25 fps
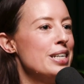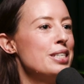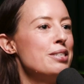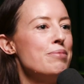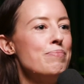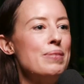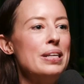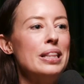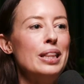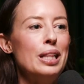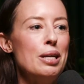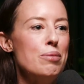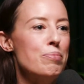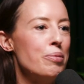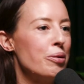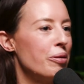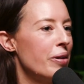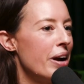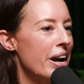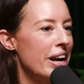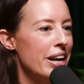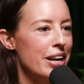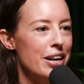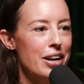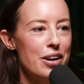to be
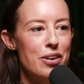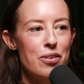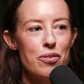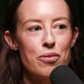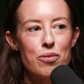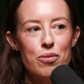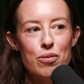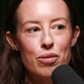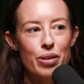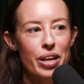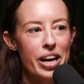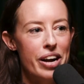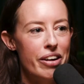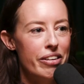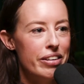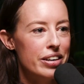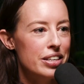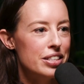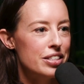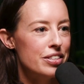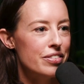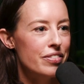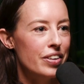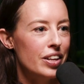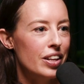liberated in all
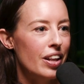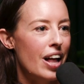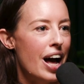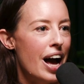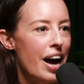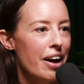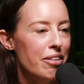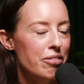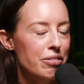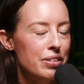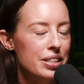areas of her life.